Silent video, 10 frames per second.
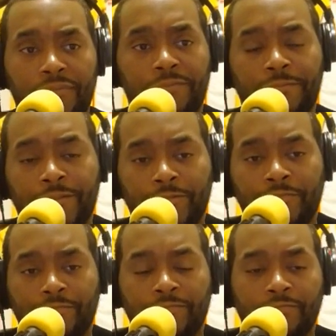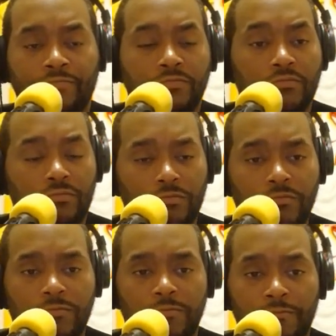
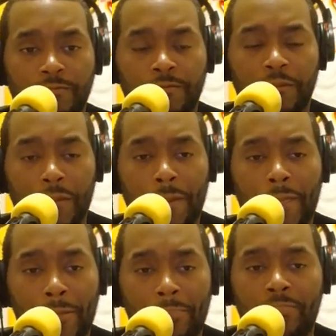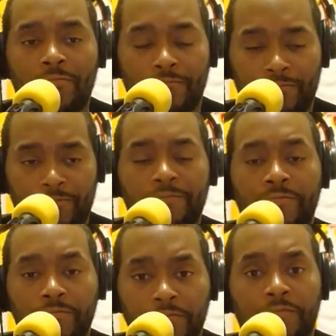(silent)